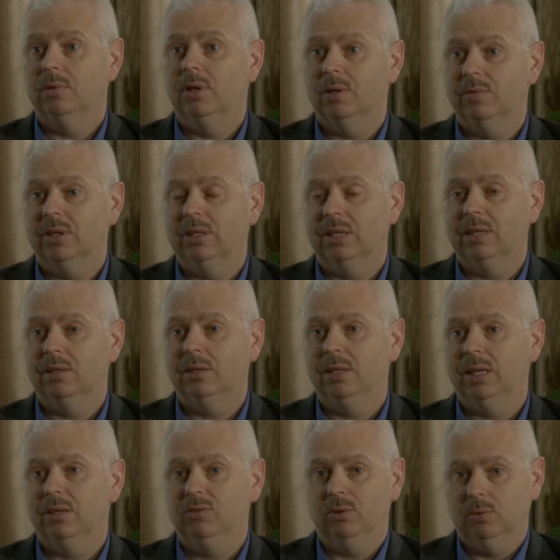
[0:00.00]
out of it at the end of the
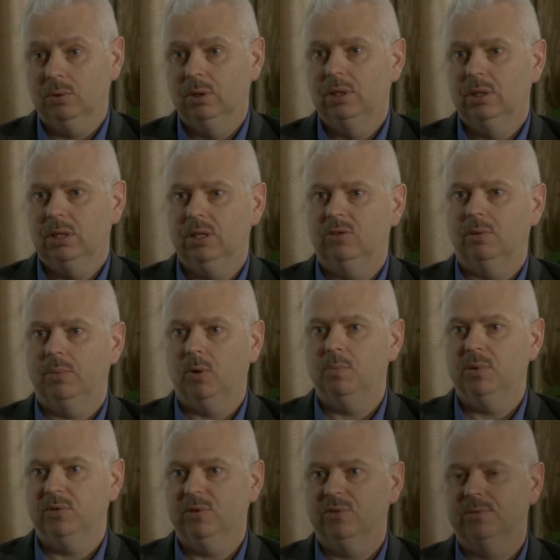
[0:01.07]
day. So it's about
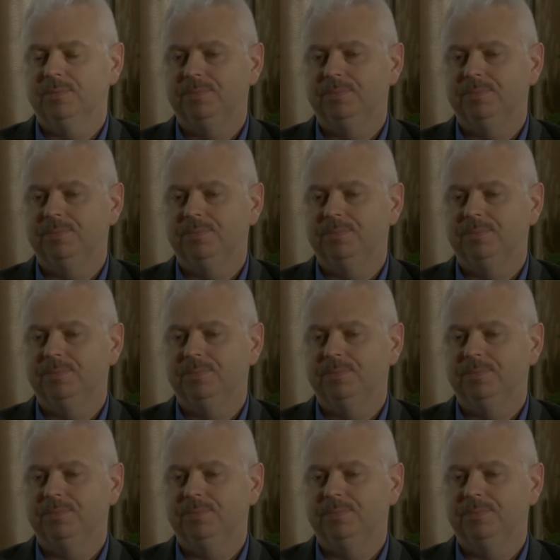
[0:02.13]
business.